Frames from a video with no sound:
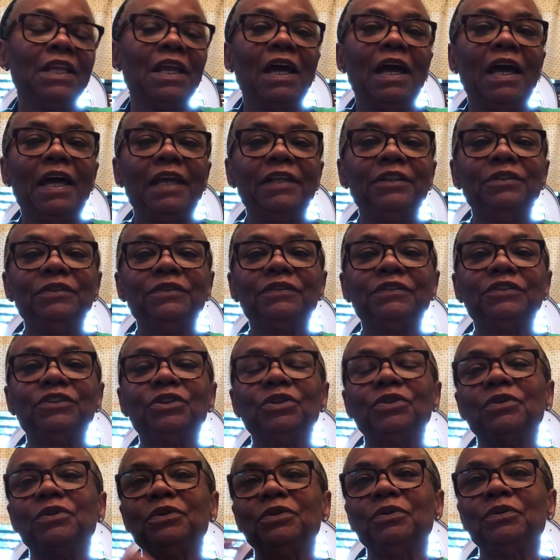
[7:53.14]
I used
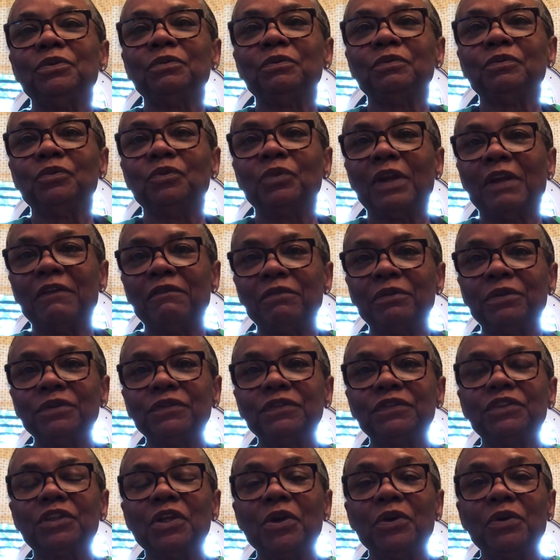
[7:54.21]
to, when I first
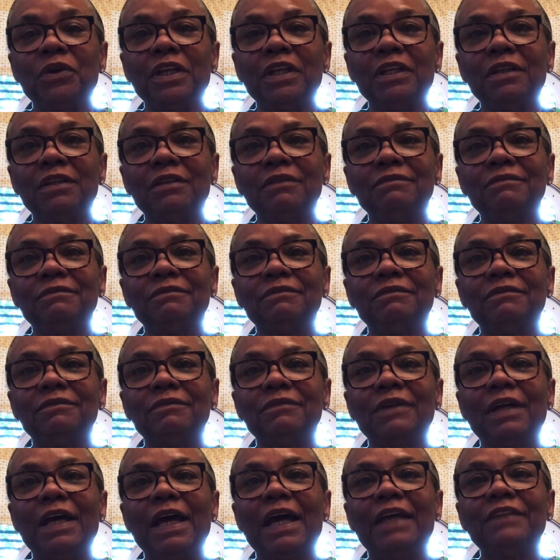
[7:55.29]
started,
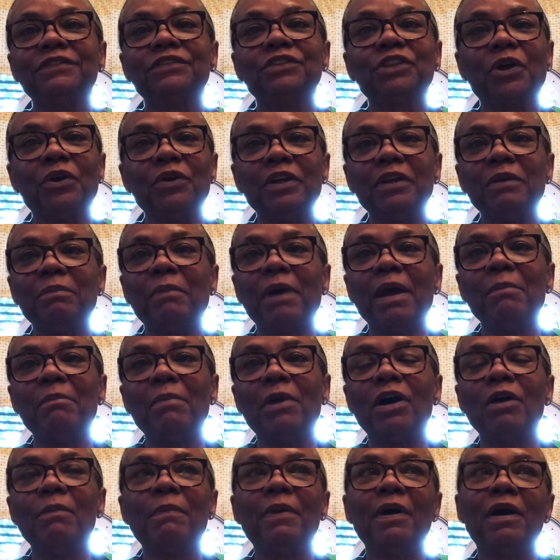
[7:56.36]
I started my
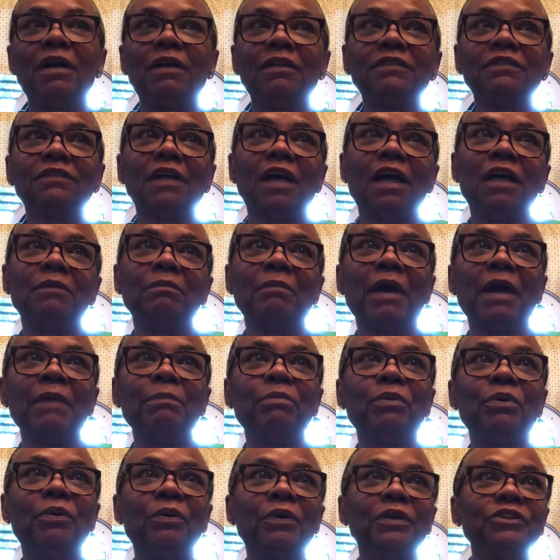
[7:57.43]
mukbangs on my
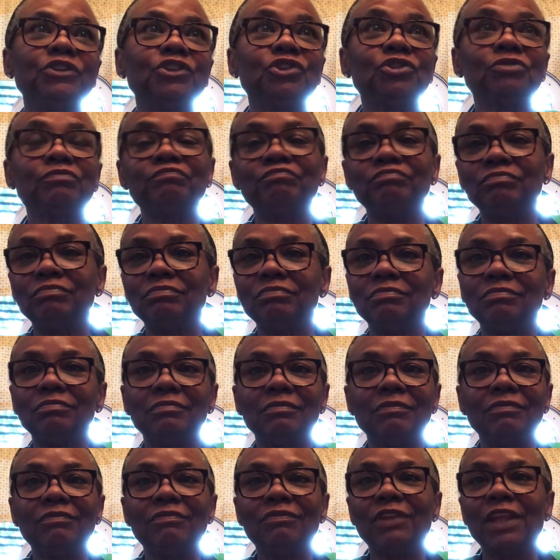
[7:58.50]
porch
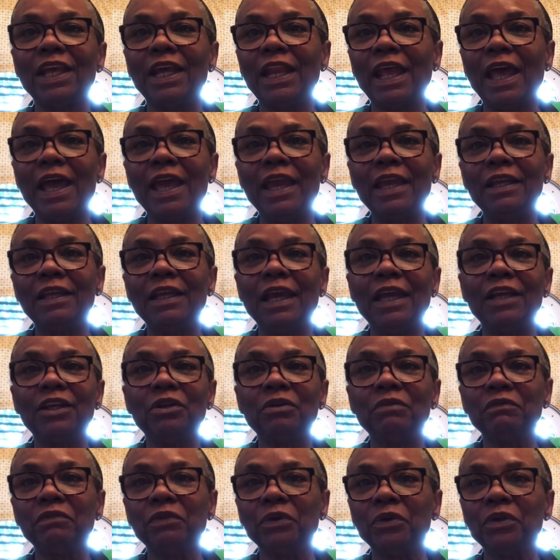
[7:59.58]
that I had
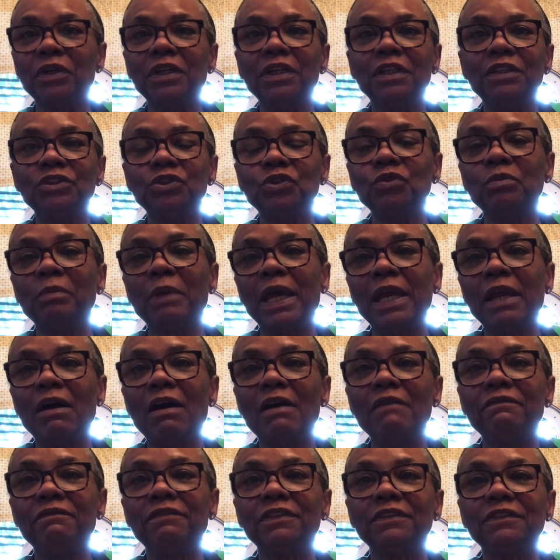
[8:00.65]
converted into my
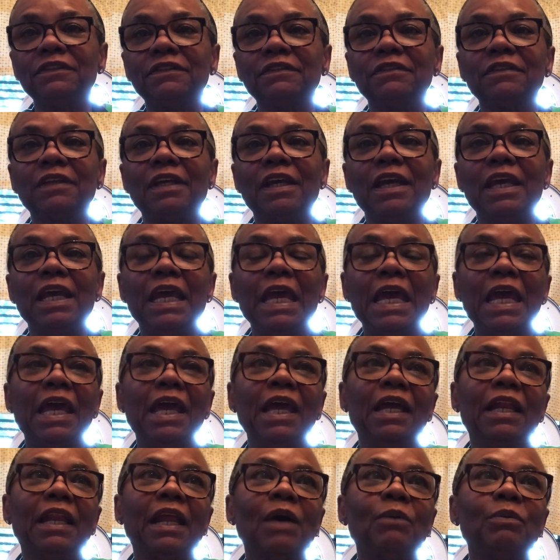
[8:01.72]
office.
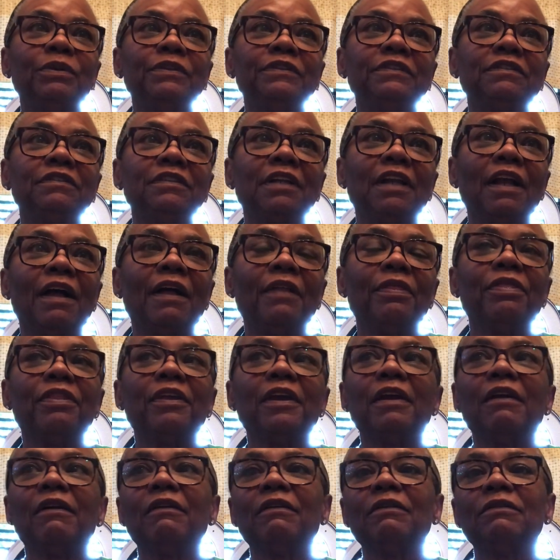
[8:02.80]
And I would sit out
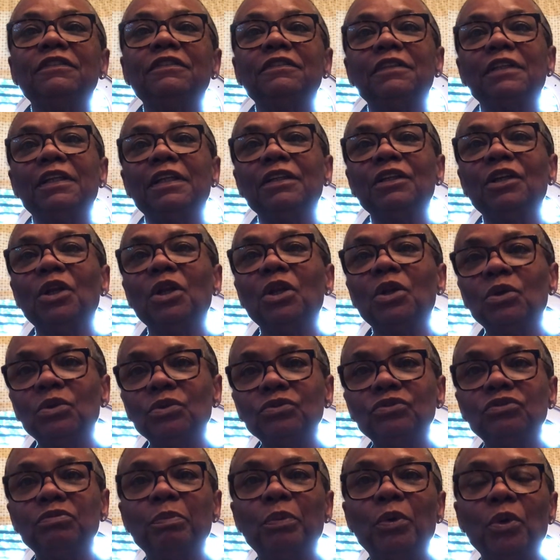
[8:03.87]
there, it an
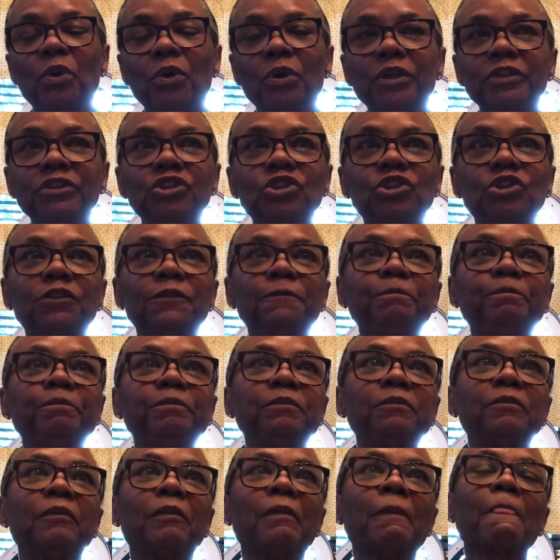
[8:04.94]
enclosed porch,
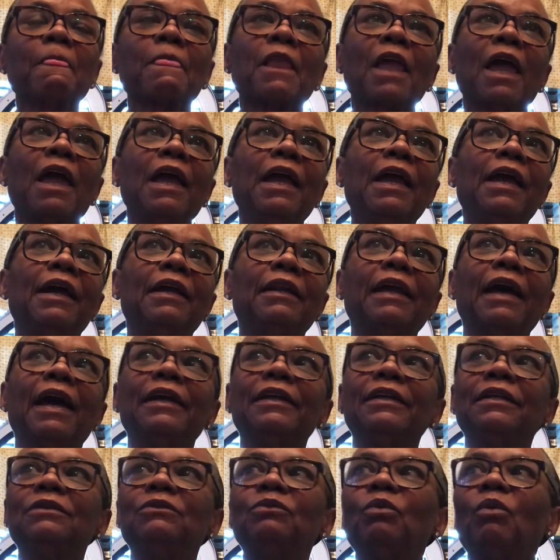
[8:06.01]
and I
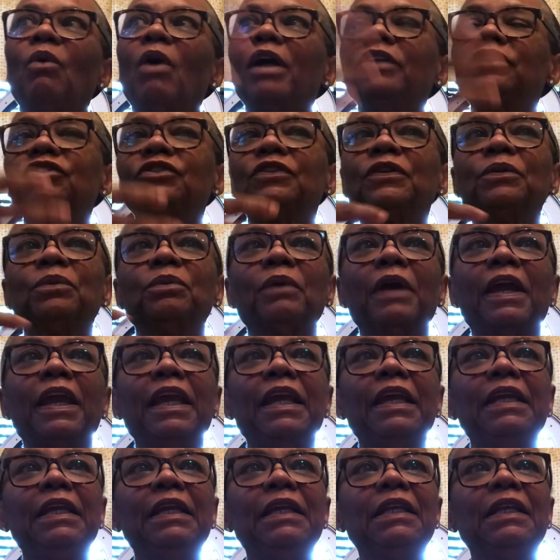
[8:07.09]
could watch the
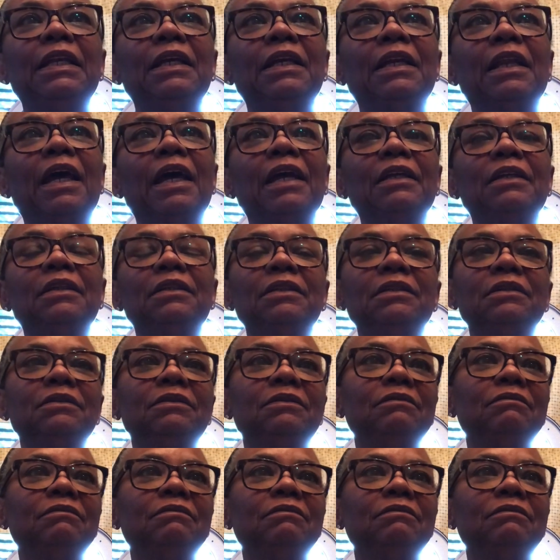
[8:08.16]
rain and I could,